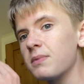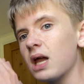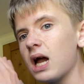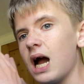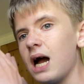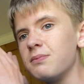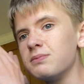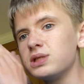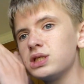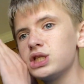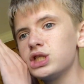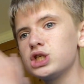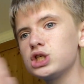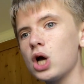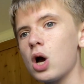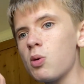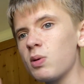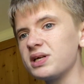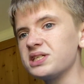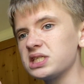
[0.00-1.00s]
I'm
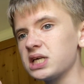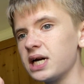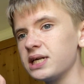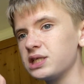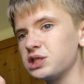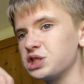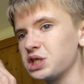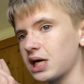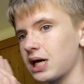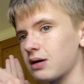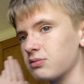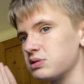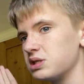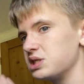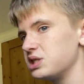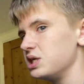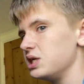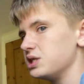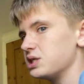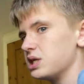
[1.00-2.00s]
so excited to check out the
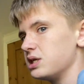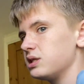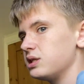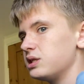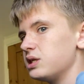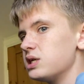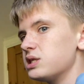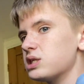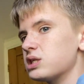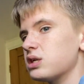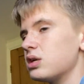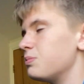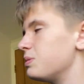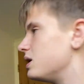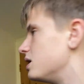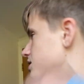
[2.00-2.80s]
season. This is going to be